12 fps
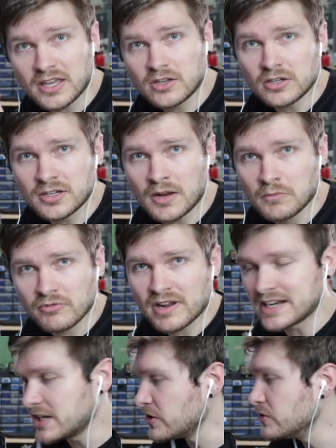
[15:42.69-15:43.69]
good and we're
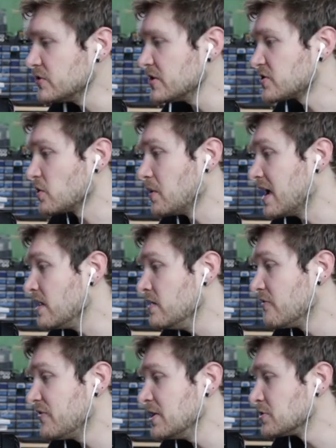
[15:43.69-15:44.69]
ready to use it. So in
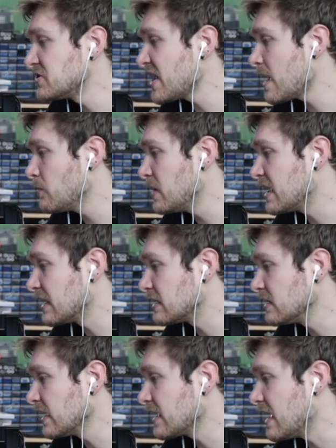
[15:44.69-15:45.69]
the feeders tab, we can
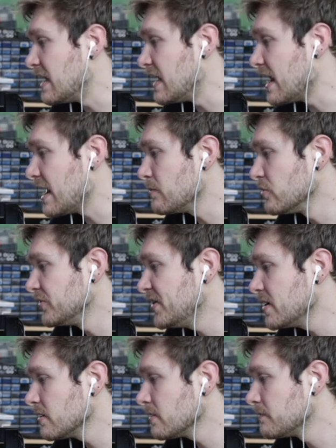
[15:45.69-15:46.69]
click enabled
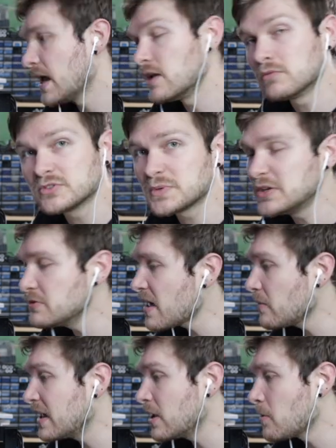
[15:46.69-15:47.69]
here. And once we do
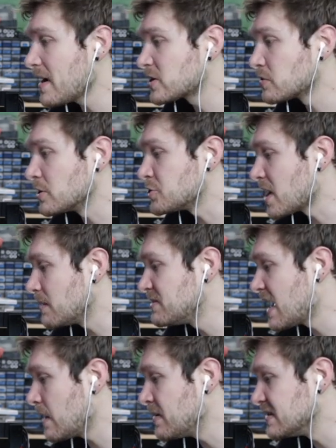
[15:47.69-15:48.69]
that, we can go back to our job
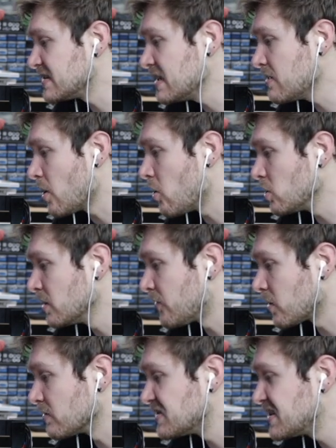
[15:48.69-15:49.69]
tab and see that all of
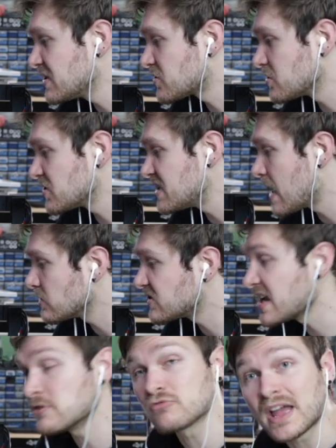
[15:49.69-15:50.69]
our resistors now
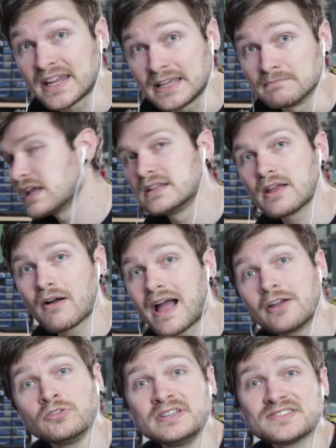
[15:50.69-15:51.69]
say ready. Now
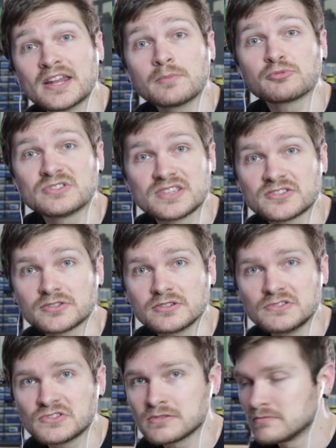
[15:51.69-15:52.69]
I only set up
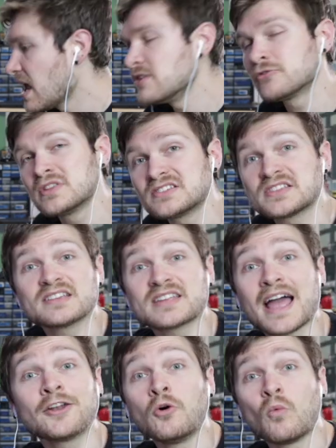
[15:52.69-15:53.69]
resistors, and for this test,
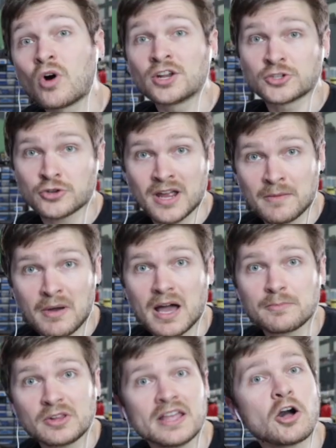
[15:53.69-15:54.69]
I don't want to try and
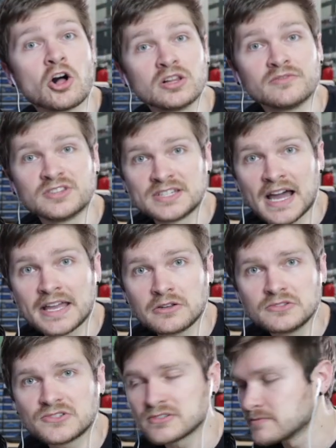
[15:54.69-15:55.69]
populate all of the
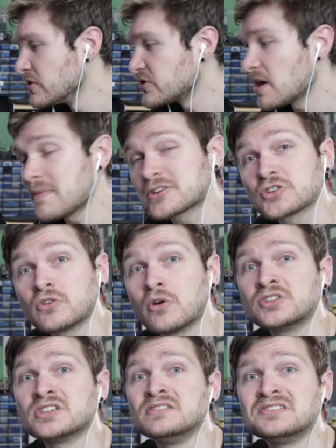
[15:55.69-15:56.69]
diodes. So I'm actually
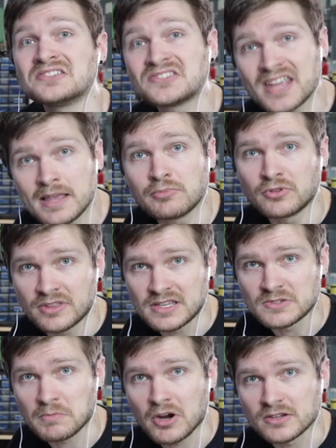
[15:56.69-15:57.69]
going to disable
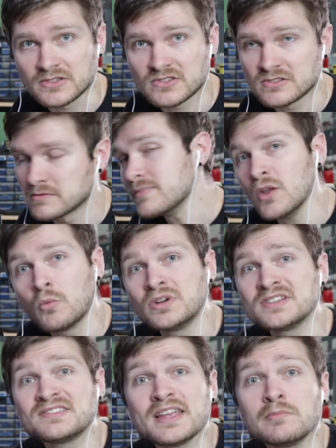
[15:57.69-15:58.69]
these parts. What
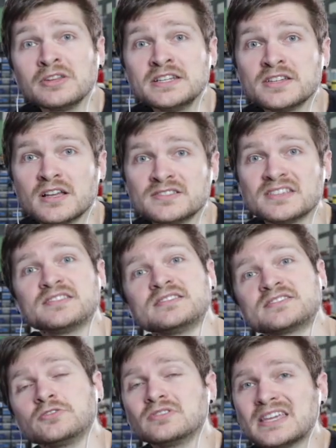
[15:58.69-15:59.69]
disabling does is it
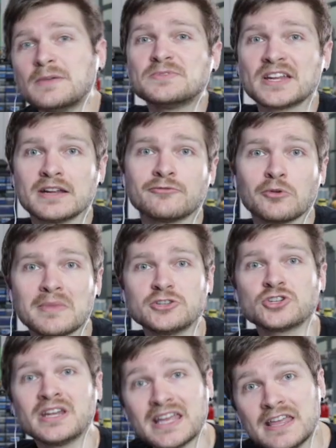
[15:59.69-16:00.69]
still keeps that
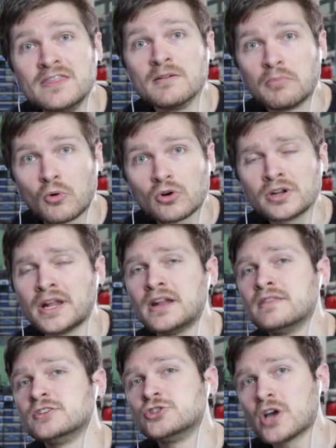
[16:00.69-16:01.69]
information in the board and
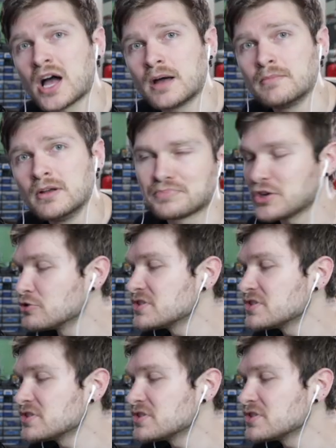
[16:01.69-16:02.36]
in the job, but you're